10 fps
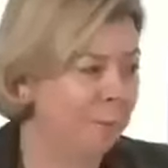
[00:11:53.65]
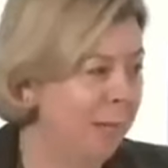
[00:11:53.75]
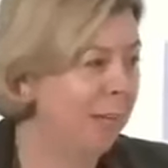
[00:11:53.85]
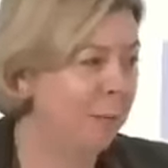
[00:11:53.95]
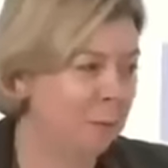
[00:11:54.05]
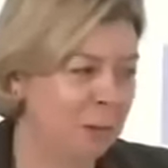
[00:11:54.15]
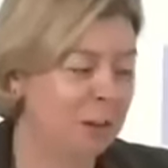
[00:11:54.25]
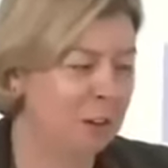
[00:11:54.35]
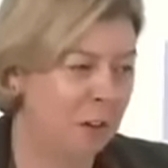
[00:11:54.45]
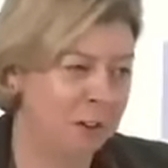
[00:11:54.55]
and being at
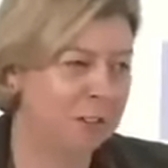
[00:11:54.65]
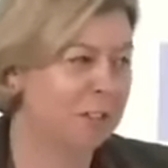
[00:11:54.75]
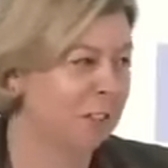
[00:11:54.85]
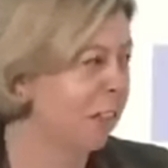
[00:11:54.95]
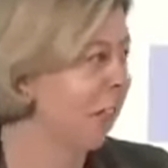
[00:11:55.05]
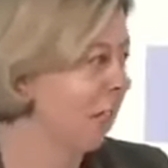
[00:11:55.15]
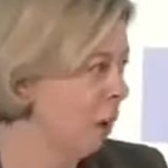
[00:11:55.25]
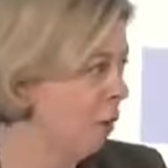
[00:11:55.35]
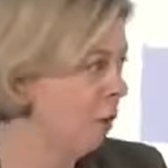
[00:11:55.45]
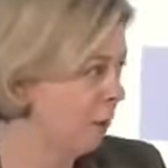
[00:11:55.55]
work
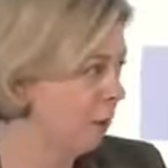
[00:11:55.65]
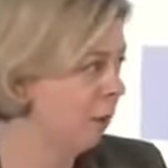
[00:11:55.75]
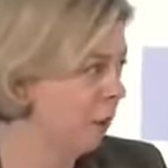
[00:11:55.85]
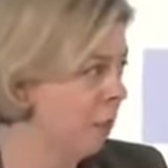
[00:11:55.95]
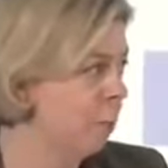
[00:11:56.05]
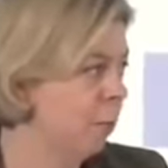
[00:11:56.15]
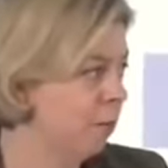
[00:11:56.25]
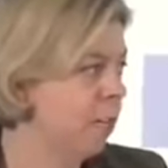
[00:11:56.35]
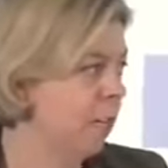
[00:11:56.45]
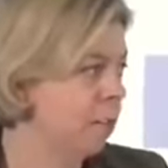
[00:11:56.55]
constantly over the number
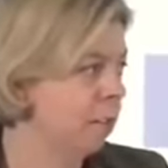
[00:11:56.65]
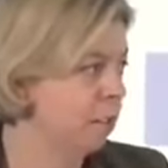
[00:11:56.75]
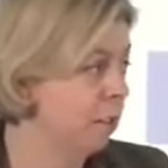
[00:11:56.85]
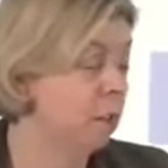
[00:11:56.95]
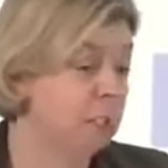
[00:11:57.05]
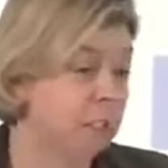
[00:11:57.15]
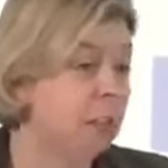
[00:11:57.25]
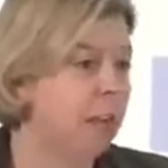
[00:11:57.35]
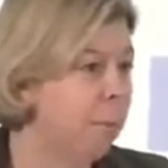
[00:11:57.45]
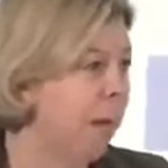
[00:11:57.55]
of days that it took. Because
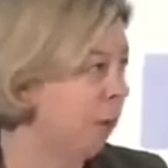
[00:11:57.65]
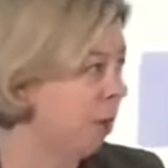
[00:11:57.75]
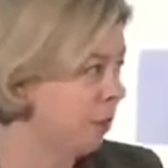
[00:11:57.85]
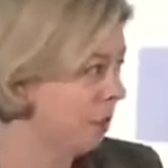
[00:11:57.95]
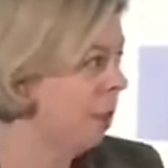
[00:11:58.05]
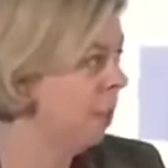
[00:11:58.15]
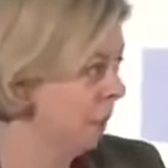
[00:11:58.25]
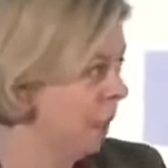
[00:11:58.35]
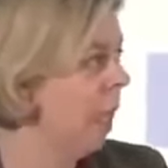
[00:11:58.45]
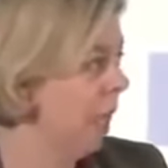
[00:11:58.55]
unlike Paris,
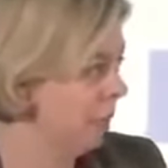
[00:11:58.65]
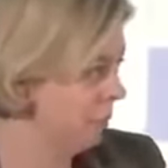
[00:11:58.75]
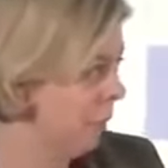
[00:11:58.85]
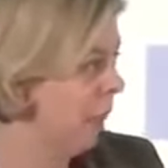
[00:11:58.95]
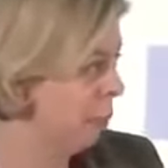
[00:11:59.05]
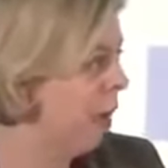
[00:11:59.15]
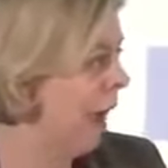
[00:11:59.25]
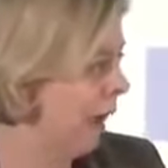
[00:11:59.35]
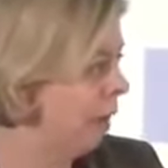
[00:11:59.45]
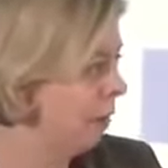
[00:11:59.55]
it
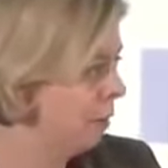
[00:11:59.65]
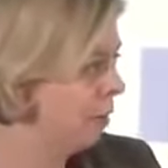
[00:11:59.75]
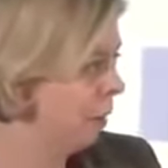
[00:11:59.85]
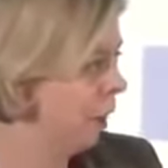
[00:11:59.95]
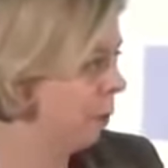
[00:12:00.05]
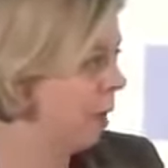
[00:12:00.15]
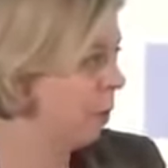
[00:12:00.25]
ran. You know,